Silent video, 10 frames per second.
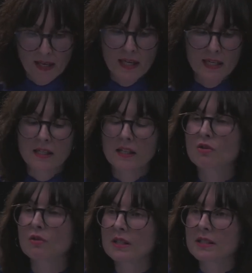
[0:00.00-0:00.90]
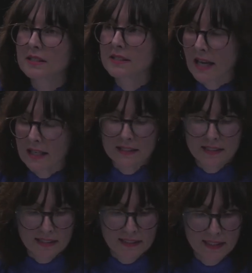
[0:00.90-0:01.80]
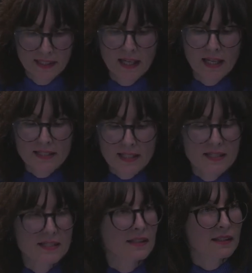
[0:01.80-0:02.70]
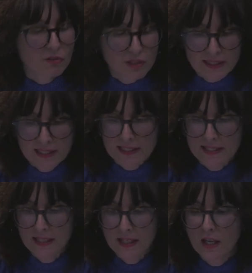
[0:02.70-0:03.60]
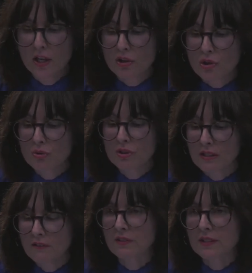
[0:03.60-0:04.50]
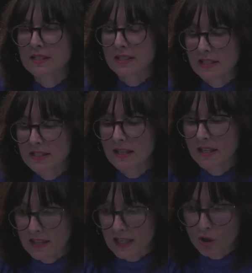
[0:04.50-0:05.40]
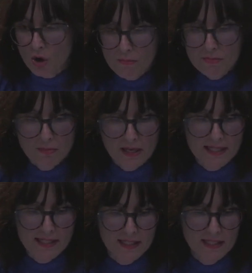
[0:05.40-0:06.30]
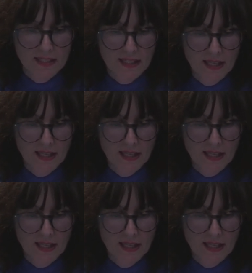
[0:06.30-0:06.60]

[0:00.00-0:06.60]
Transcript: A concrete totality attains concreteness through the differences that compromise it.